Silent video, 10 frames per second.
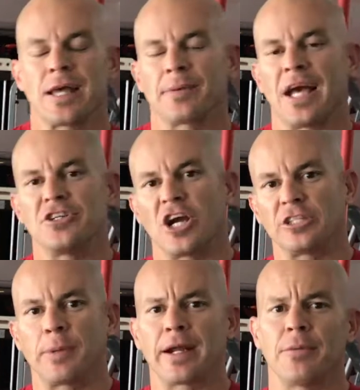up guys,
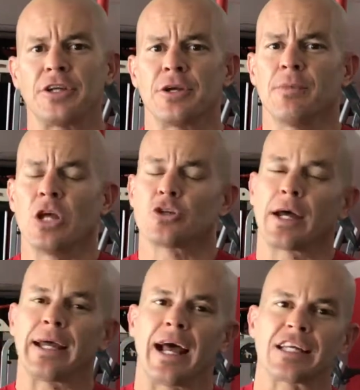Josh Breckenridge.
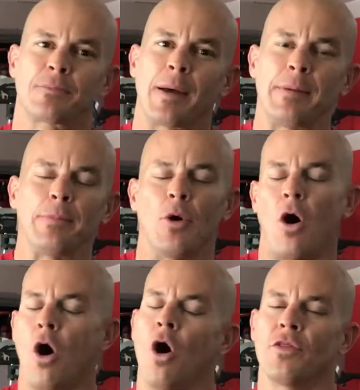So I get asked by
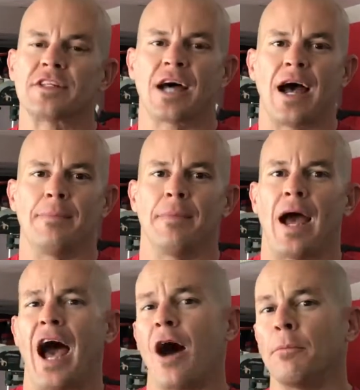people all the time,
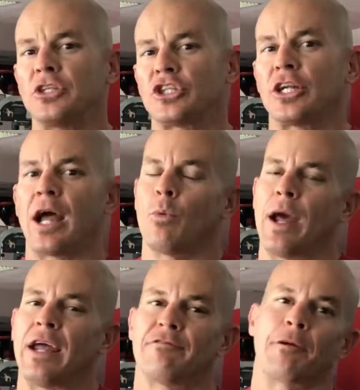how much should I
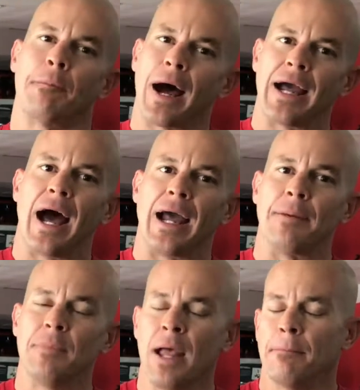weigh for my
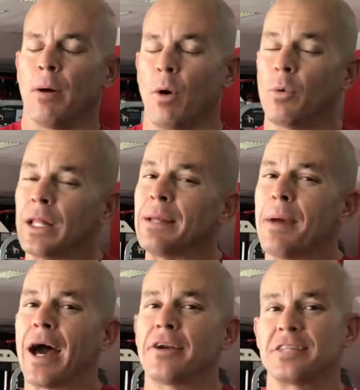height? But what really
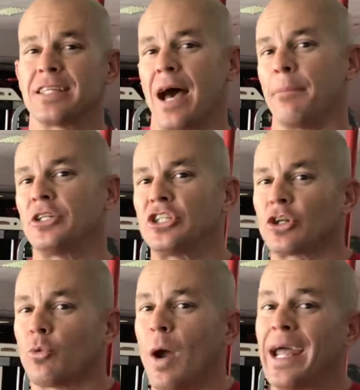matters is how much
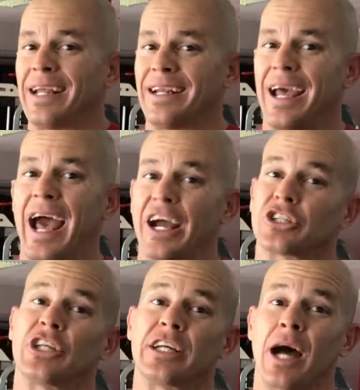your weight
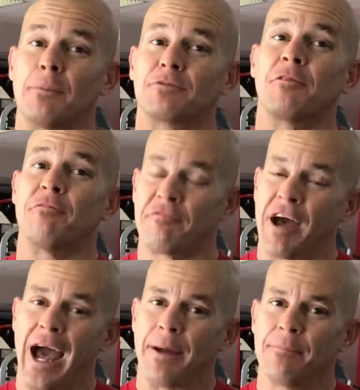actually comes from
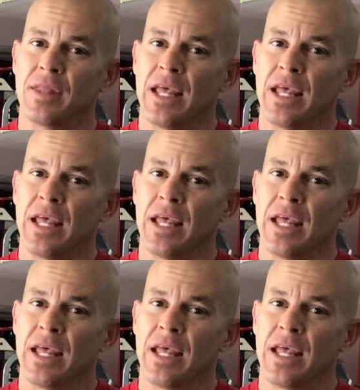fat.